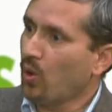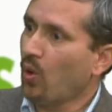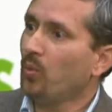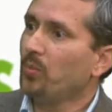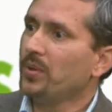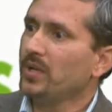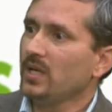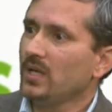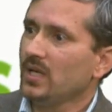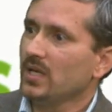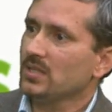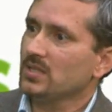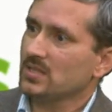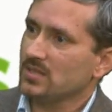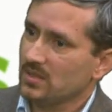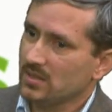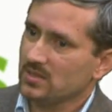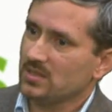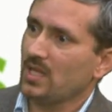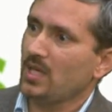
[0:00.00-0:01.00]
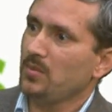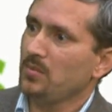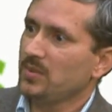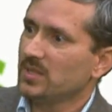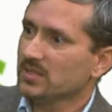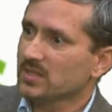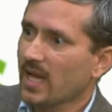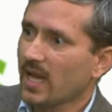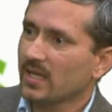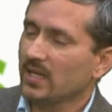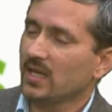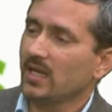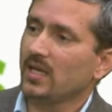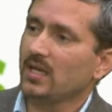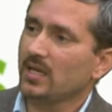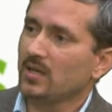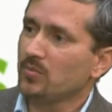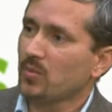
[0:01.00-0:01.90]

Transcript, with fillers: openness, the same disaggregated